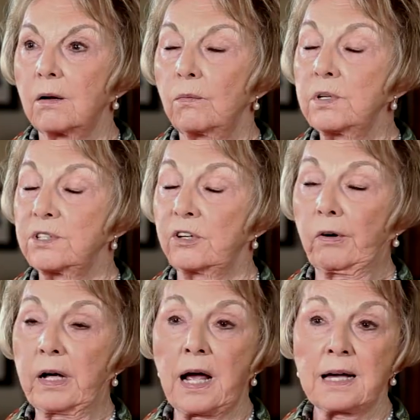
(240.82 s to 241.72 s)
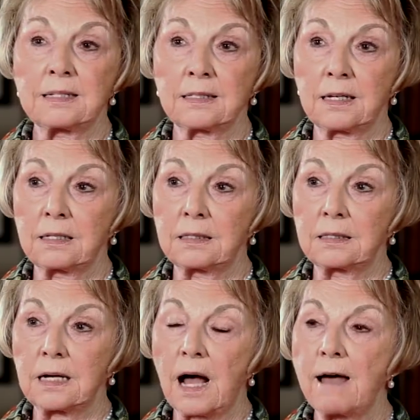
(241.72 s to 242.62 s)
was a great asset.
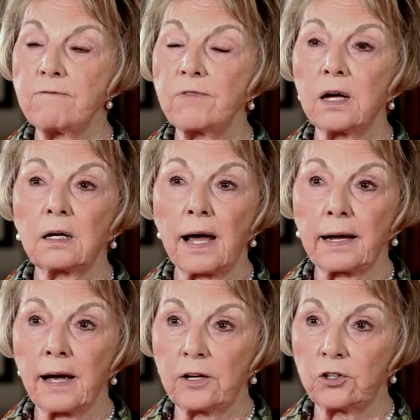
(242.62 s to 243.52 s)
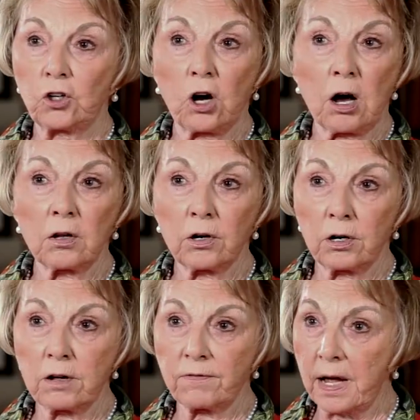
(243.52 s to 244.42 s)
I felt like I could call her
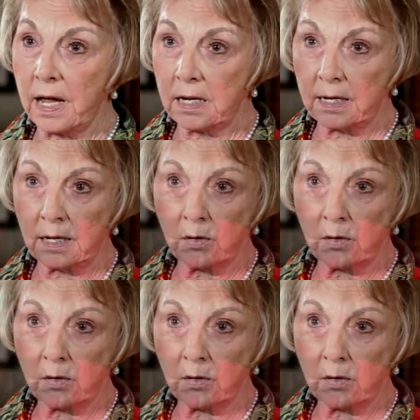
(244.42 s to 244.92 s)
if I had any